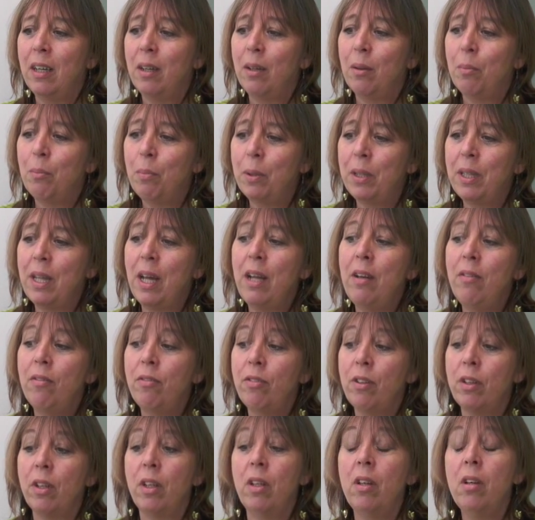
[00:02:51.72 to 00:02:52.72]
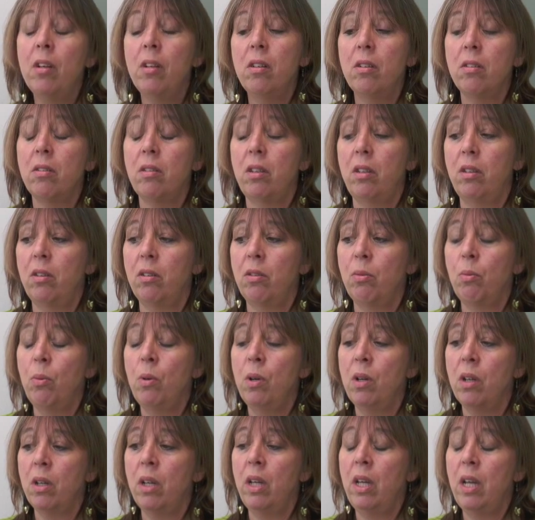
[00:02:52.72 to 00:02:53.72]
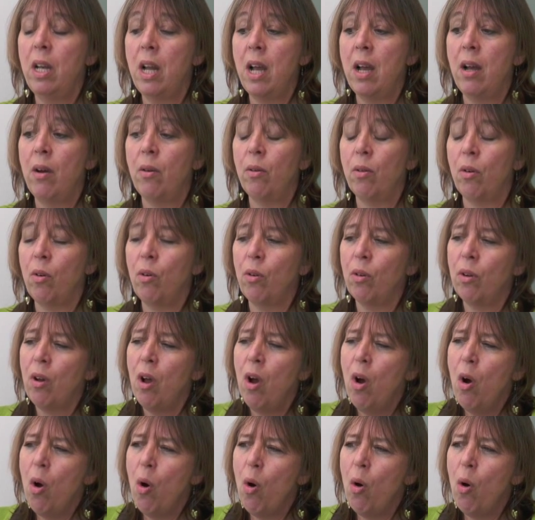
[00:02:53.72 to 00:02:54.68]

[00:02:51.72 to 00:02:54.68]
But then for the girls, it's working out or,